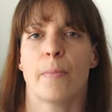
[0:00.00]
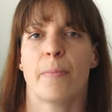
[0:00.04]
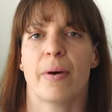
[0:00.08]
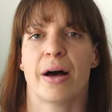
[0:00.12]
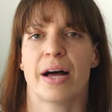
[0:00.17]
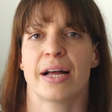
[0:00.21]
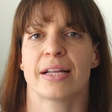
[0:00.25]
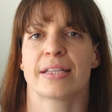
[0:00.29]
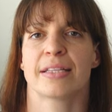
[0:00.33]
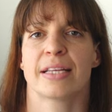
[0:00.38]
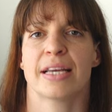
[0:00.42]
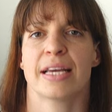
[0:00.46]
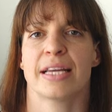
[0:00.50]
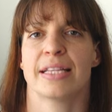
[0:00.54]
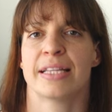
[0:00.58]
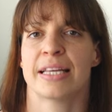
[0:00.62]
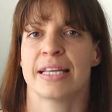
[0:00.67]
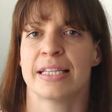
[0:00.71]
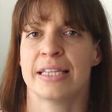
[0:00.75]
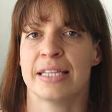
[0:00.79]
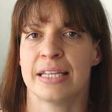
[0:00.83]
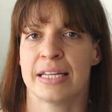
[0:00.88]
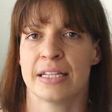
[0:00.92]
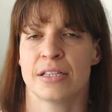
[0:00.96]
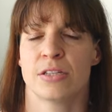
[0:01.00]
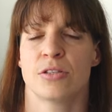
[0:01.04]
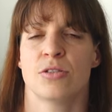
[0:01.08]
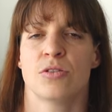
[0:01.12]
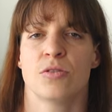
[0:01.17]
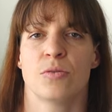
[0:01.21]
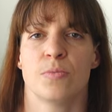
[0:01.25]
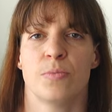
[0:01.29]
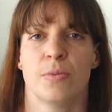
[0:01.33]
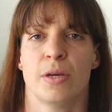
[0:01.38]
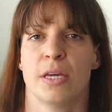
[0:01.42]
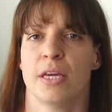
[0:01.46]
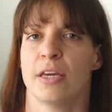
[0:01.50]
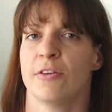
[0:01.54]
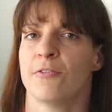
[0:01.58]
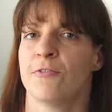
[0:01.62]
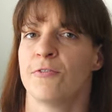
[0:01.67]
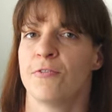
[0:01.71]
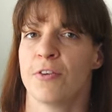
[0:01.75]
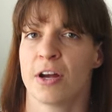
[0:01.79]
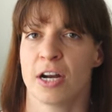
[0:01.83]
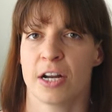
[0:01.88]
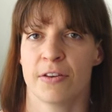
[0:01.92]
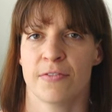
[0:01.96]
but it needs to be
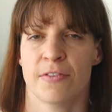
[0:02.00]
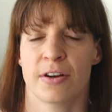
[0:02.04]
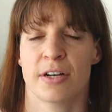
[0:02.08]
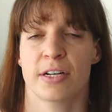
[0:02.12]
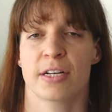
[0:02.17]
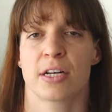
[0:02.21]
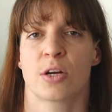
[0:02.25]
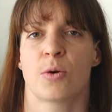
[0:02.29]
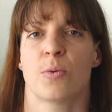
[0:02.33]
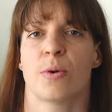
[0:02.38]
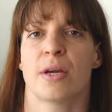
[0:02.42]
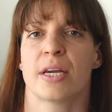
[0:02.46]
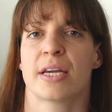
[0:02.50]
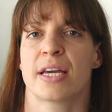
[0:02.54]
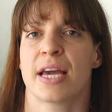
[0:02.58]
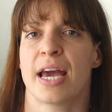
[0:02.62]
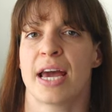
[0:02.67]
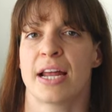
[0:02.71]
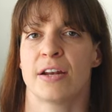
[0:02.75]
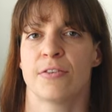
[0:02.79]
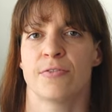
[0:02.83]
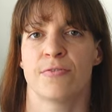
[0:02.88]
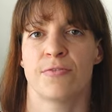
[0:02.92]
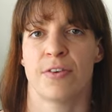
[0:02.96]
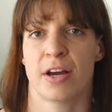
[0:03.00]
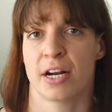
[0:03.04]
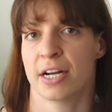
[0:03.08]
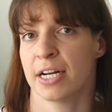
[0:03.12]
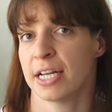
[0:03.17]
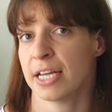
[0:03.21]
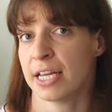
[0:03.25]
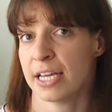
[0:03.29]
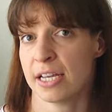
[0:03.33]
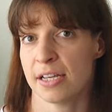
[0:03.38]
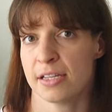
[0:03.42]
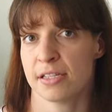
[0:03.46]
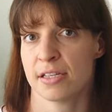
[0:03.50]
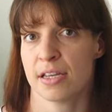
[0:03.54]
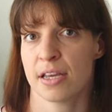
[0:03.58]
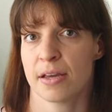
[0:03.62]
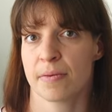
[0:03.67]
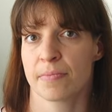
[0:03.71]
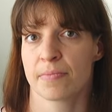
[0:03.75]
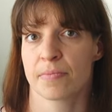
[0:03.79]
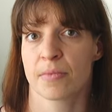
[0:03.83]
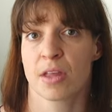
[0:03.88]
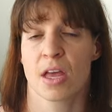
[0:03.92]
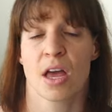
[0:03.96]
very, very quick and very
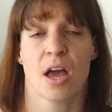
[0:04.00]
easy.